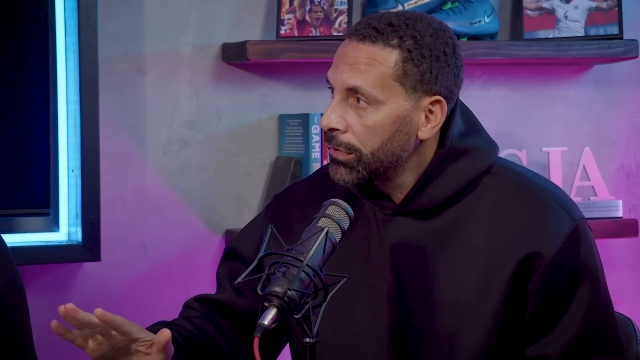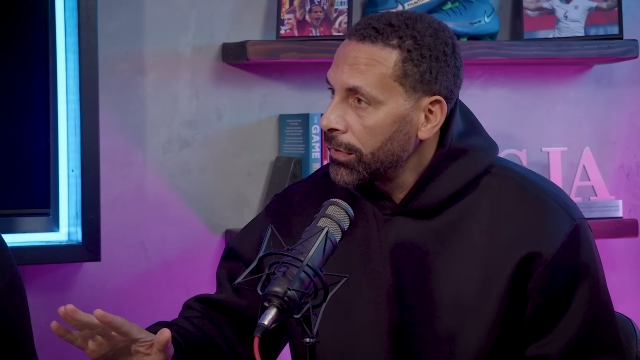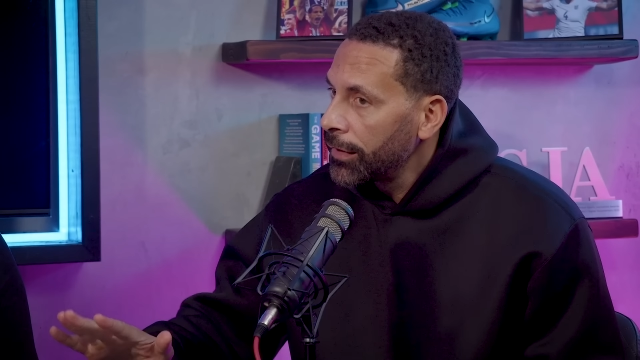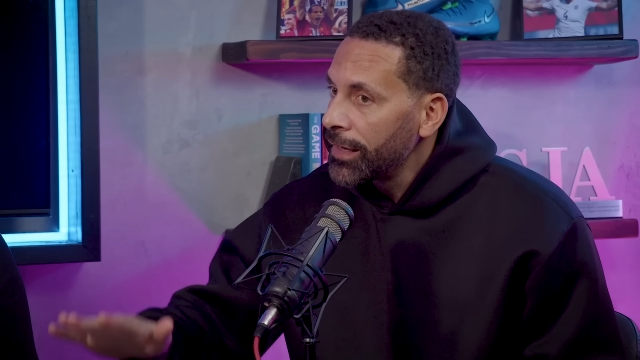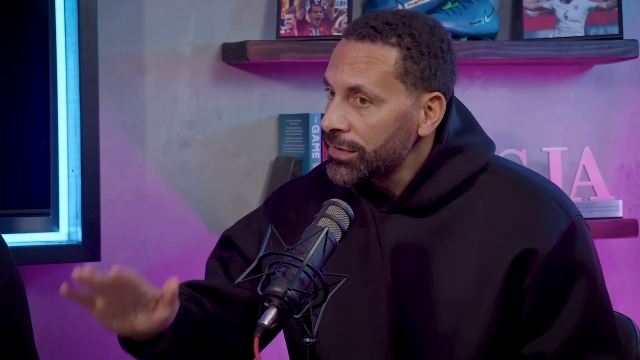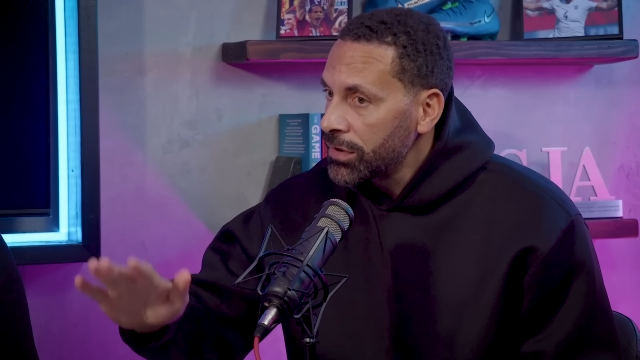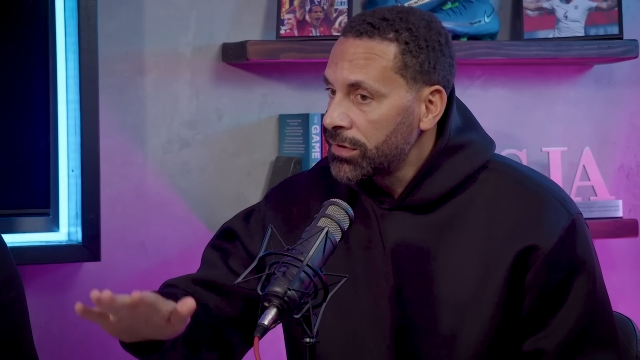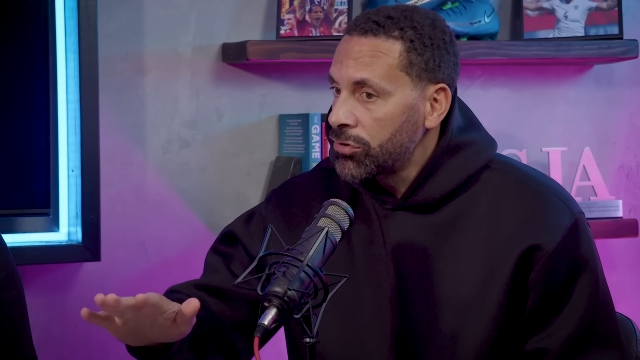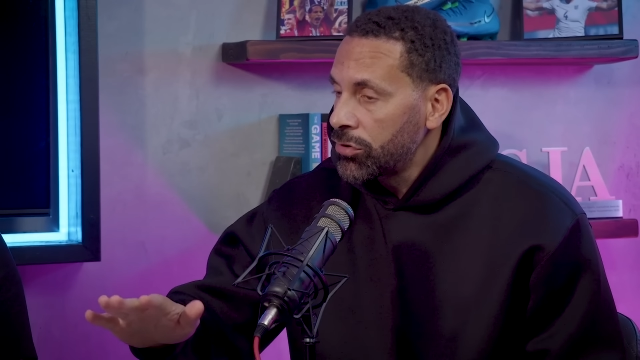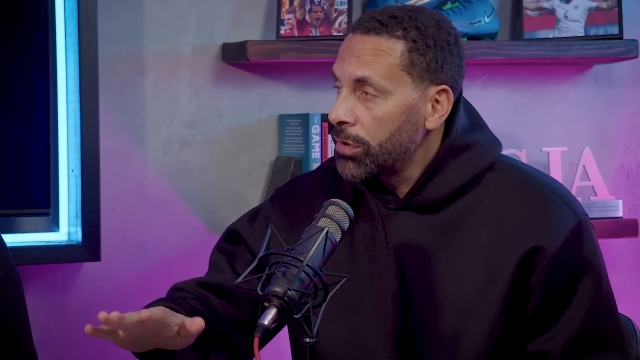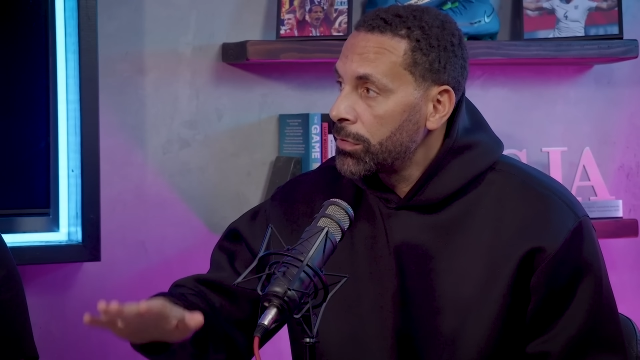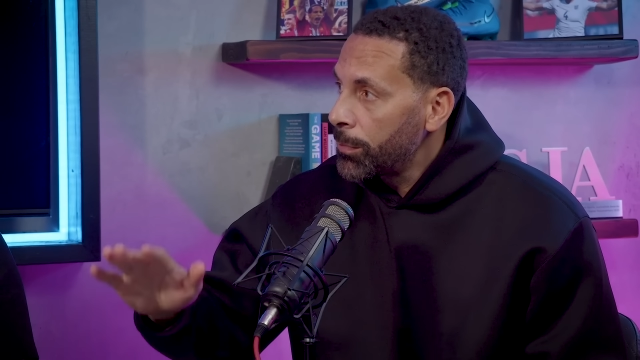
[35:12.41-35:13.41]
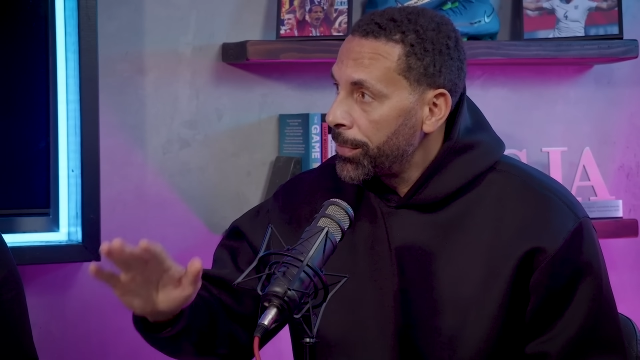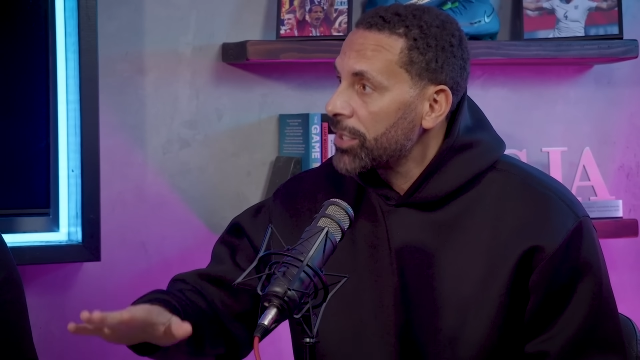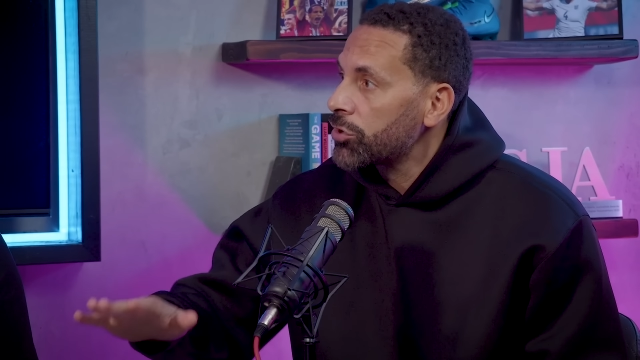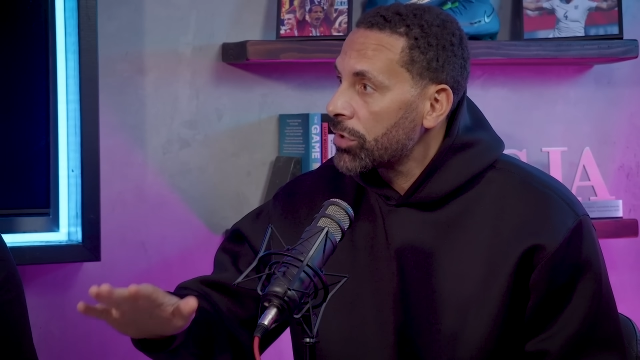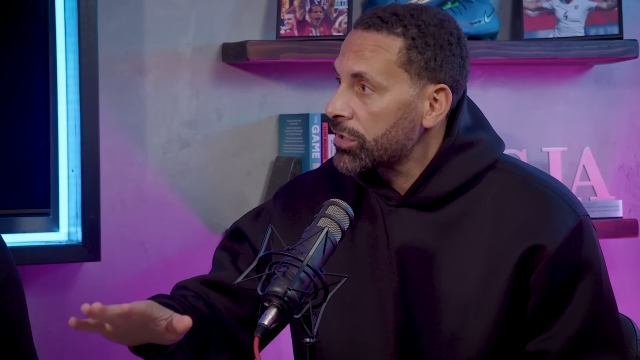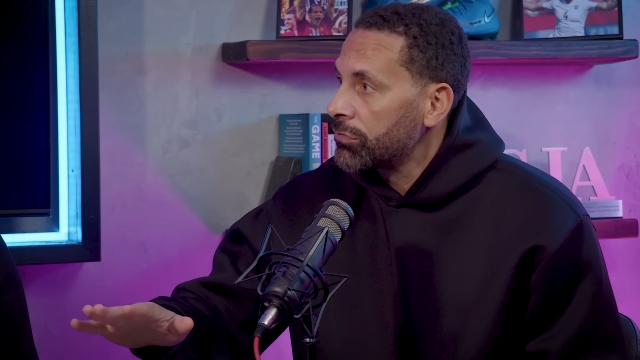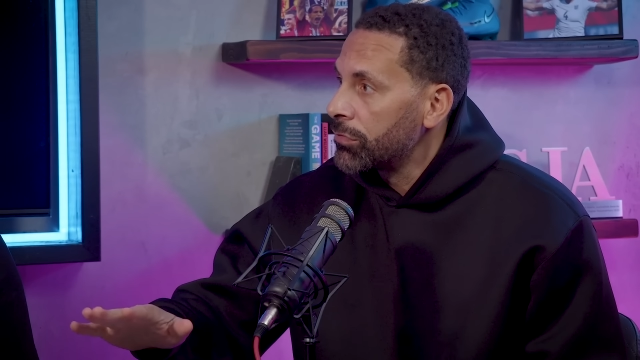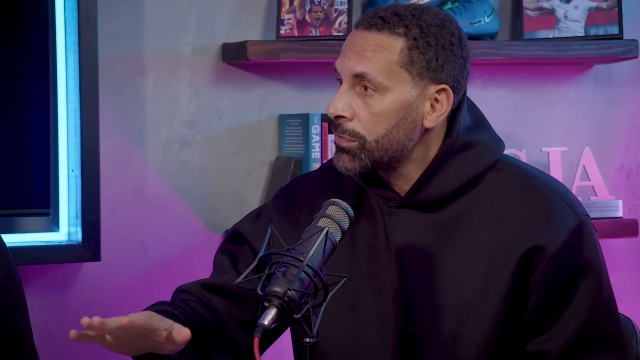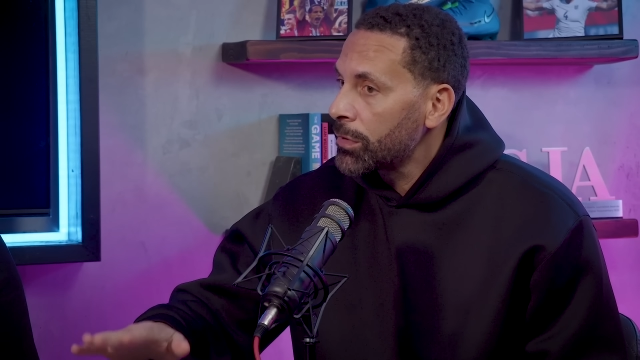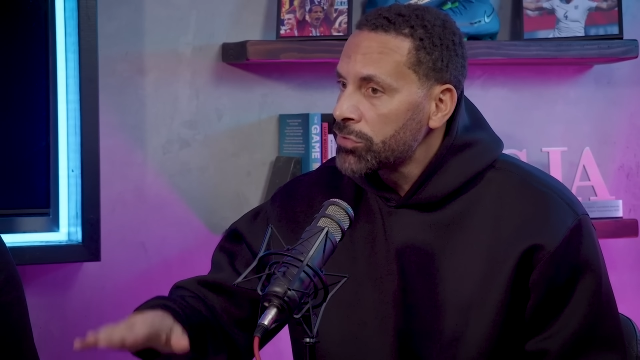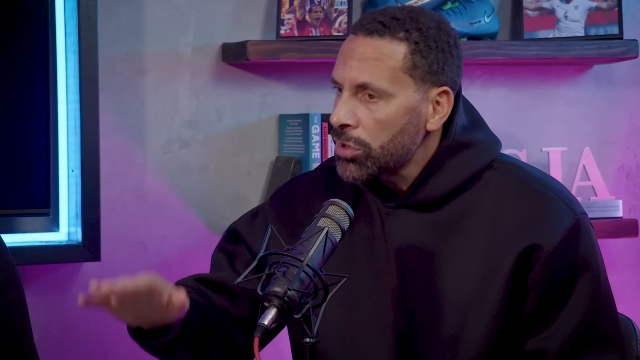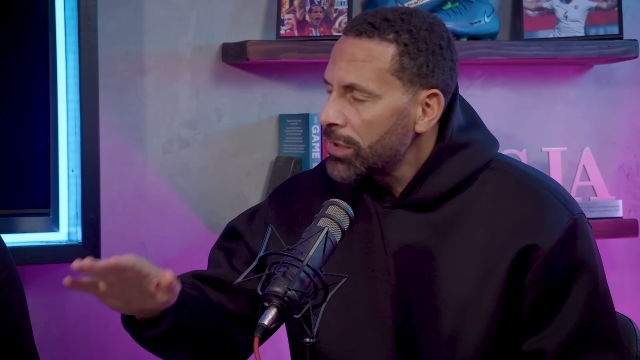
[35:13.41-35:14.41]
And that's the, the, the best dressing rooms.
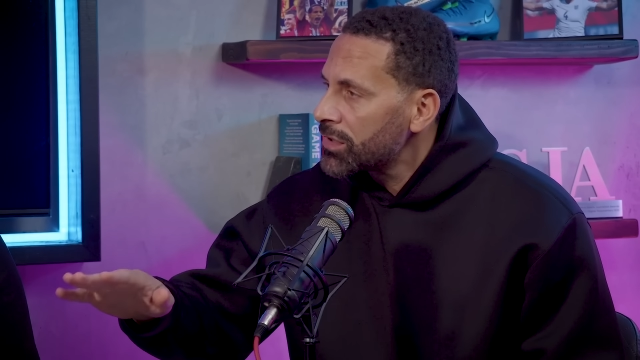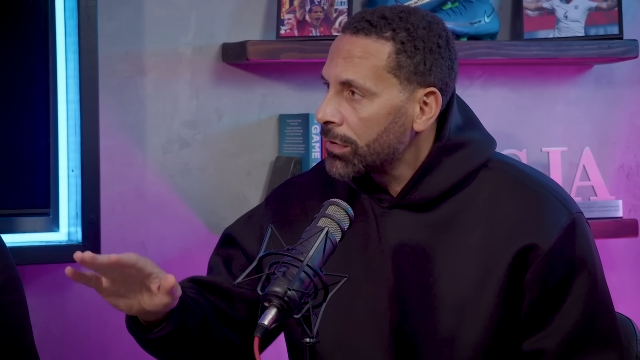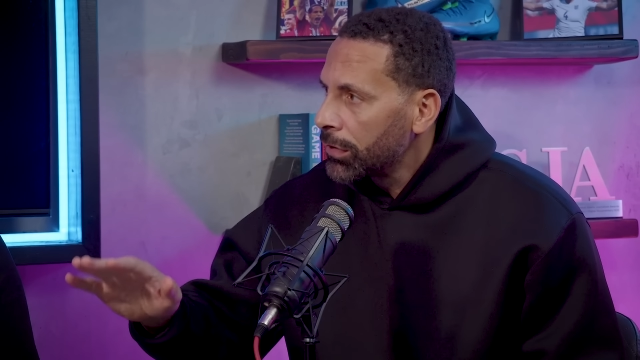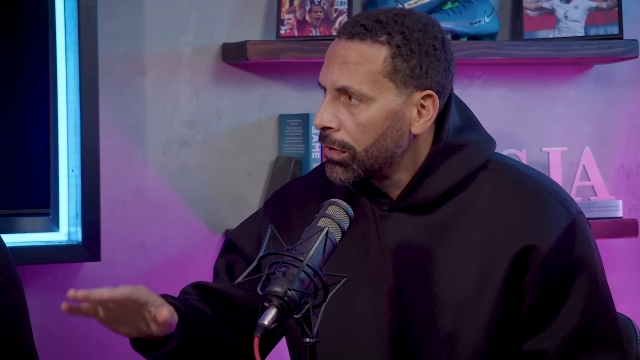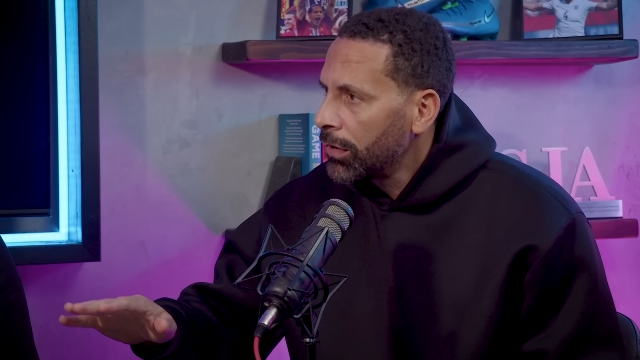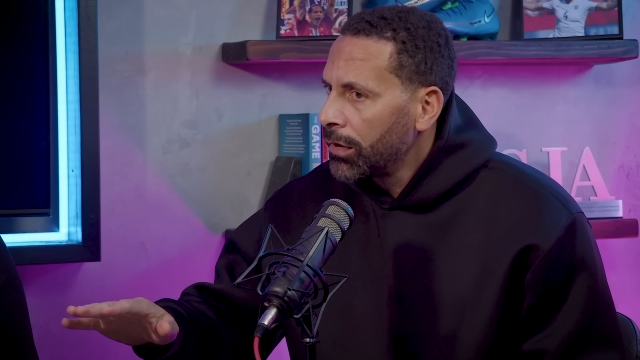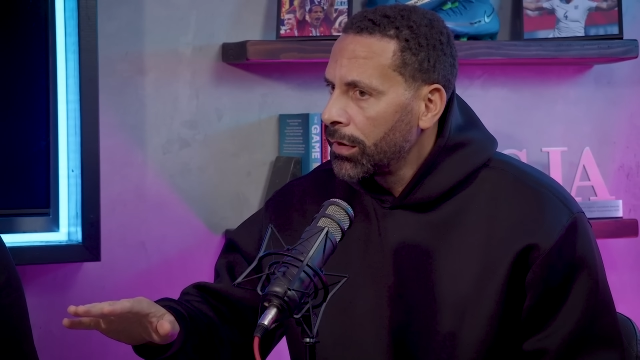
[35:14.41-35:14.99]
I'm sure, listen,